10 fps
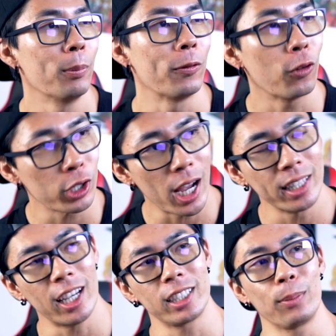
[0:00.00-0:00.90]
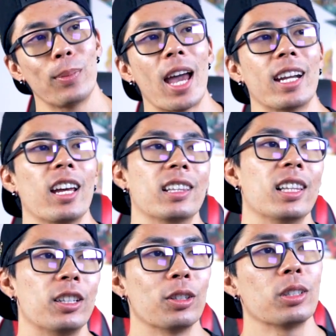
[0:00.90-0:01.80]
Before contacting Matt, I had
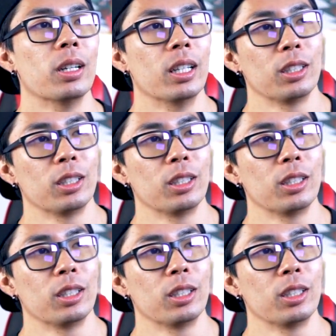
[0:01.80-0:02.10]
little